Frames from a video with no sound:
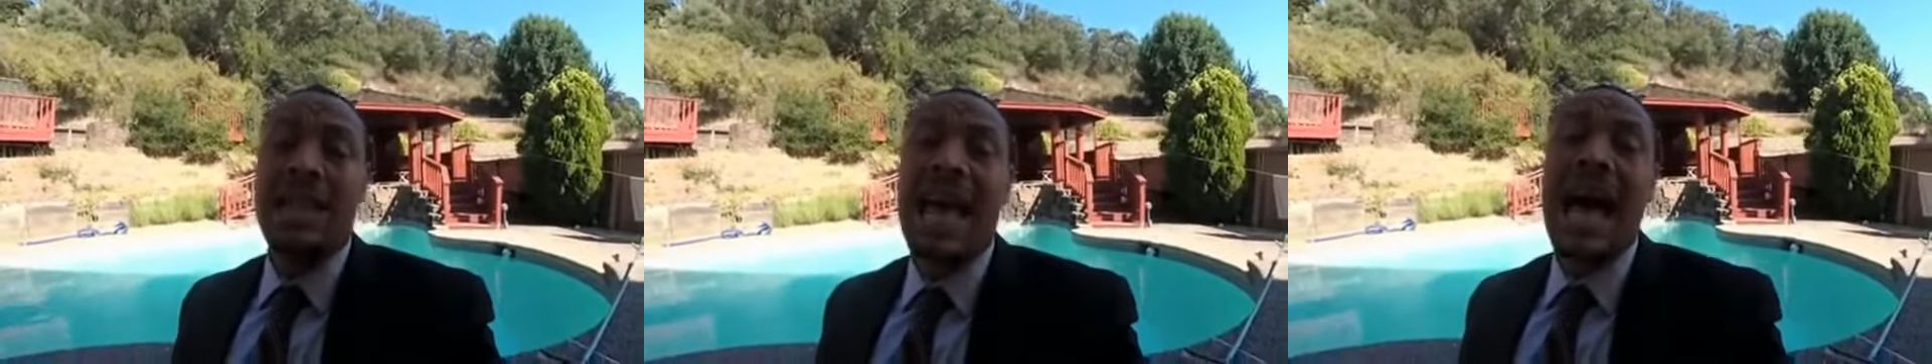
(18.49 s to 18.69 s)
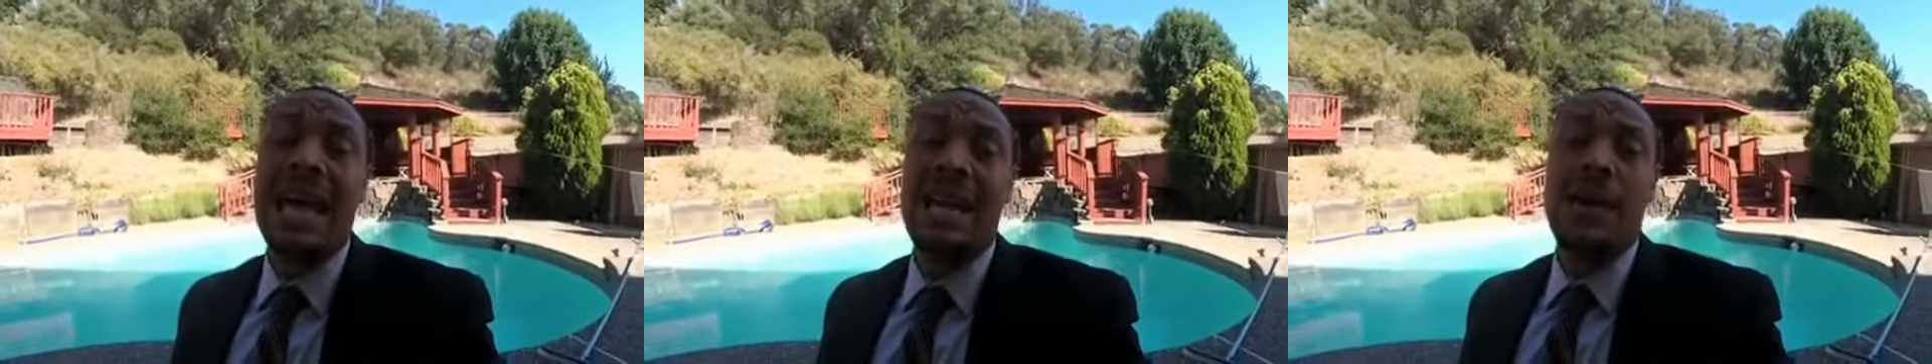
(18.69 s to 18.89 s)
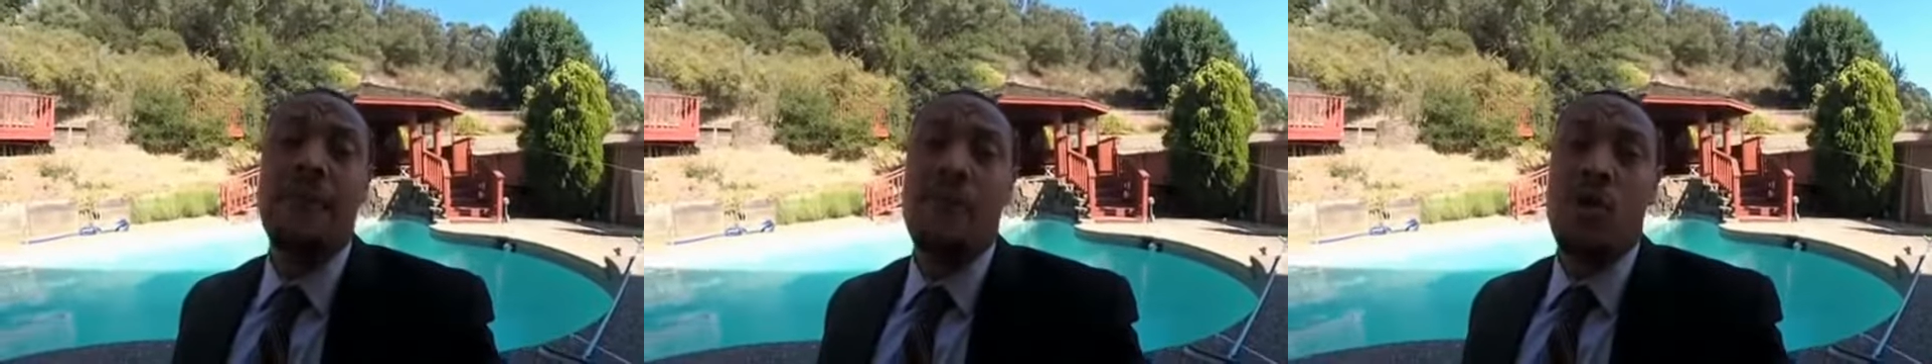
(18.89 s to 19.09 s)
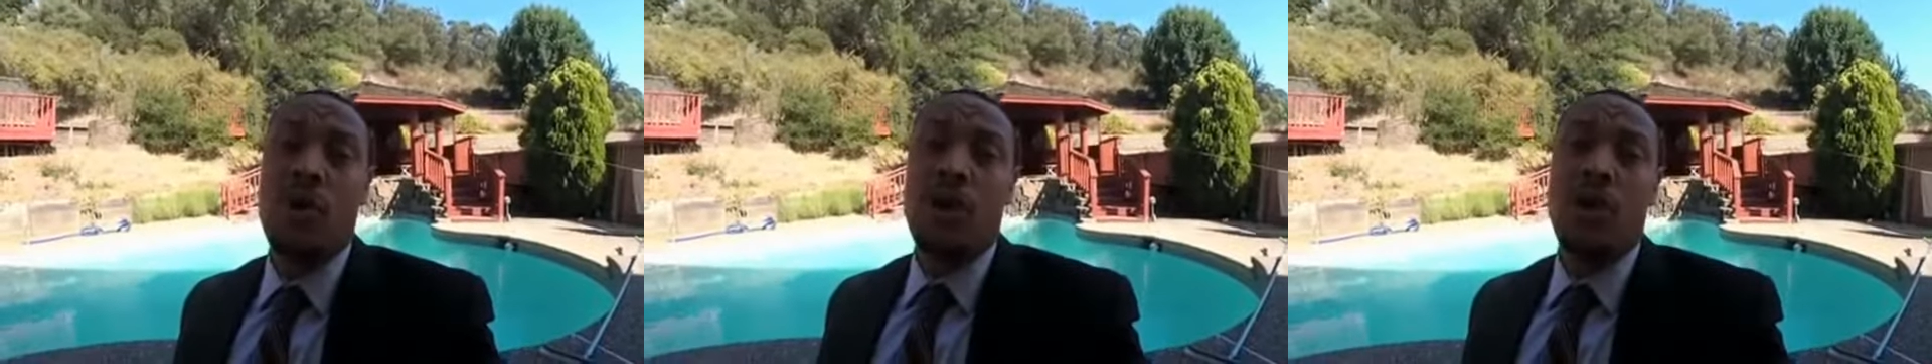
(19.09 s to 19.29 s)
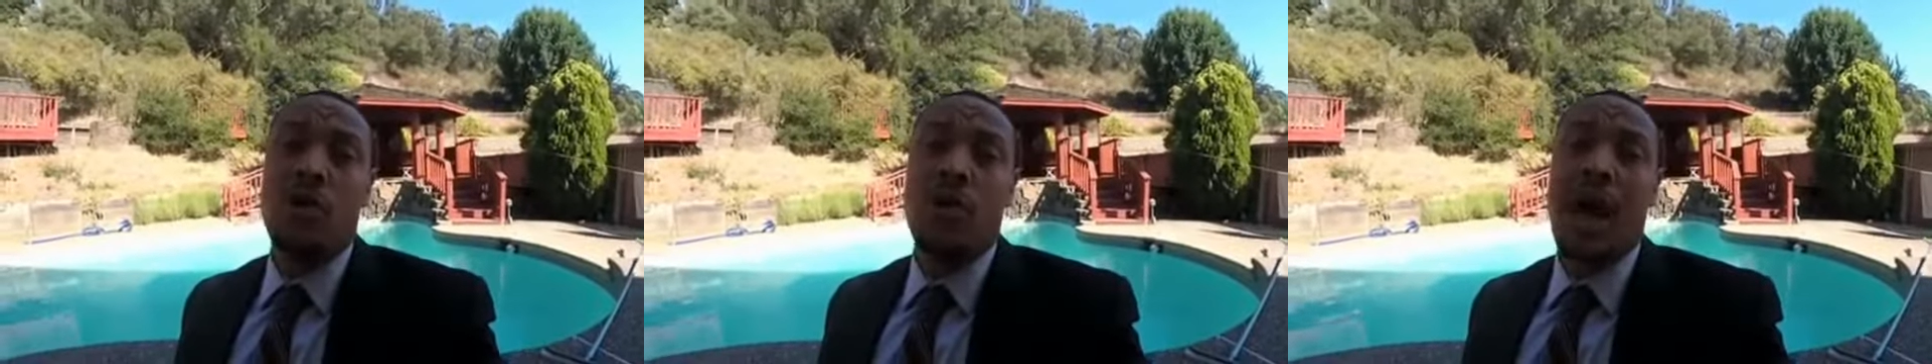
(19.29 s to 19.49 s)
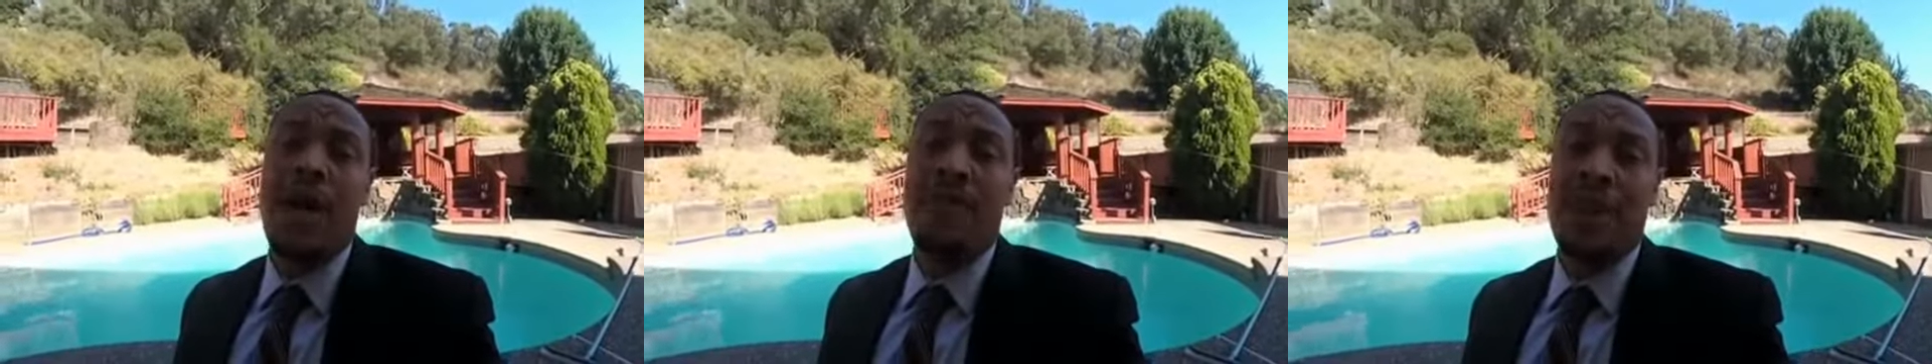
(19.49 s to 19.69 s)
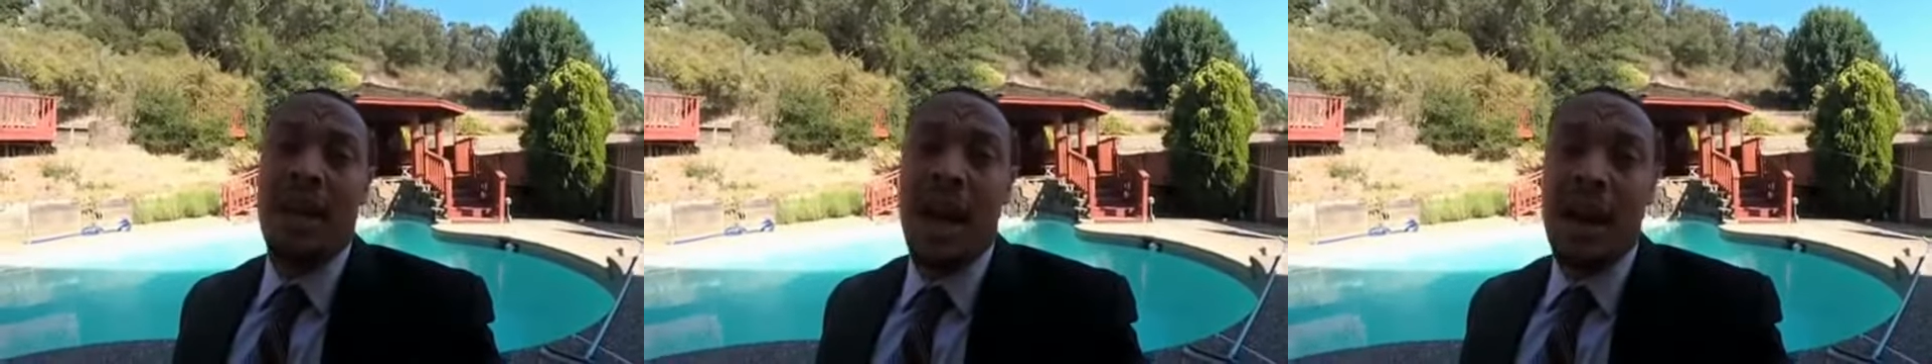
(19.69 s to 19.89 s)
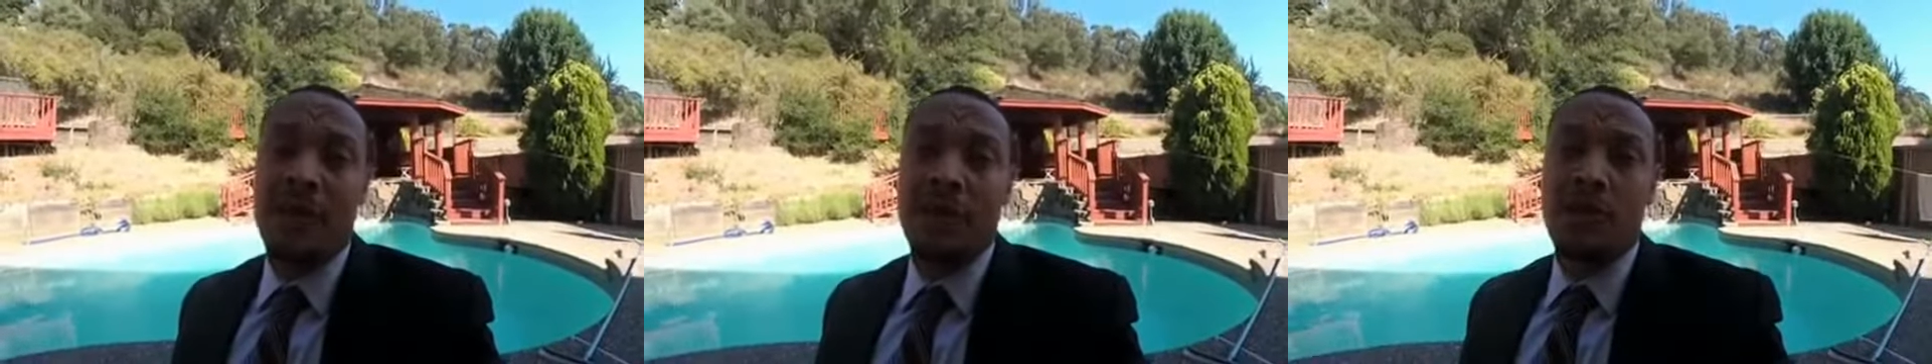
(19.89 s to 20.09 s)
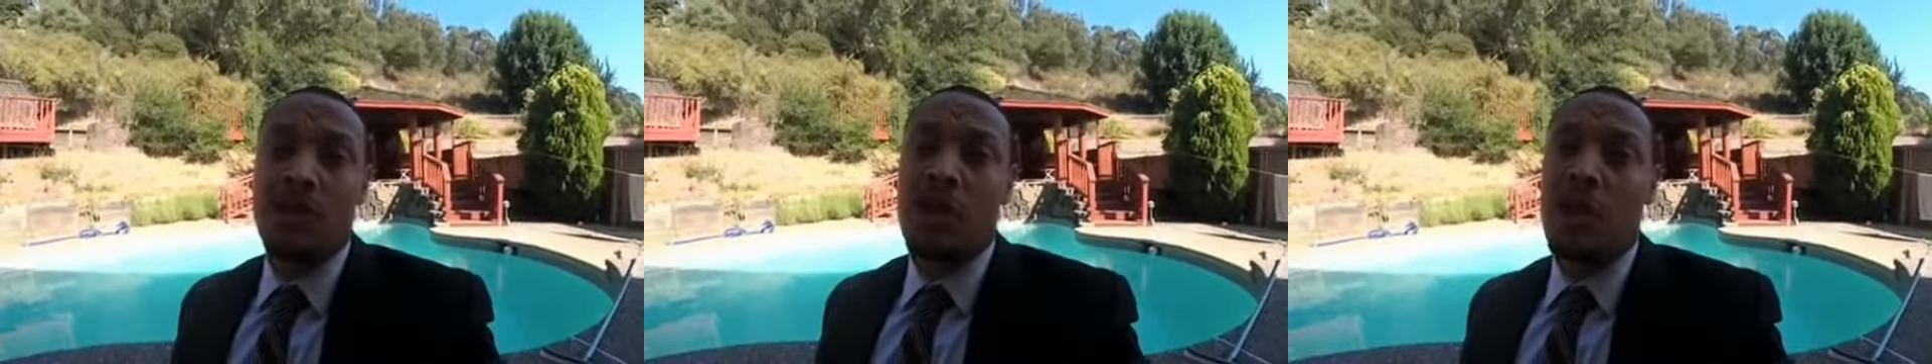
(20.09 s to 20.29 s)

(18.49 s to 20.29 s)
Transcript: lined up for you at the conference.